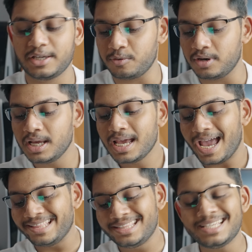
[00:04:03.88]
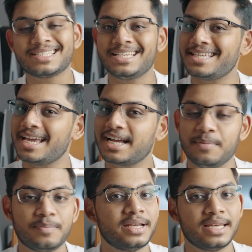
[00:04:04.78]
cool. And this is a
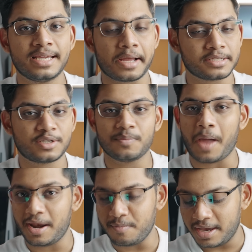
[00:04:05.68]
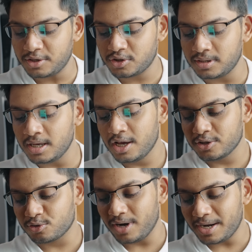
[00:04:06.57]
completely custom animation.
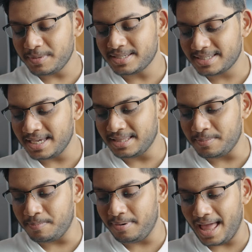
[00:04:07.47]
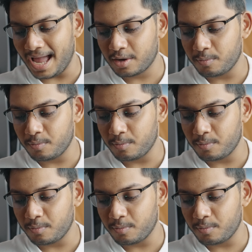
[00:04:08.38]
So let me see the black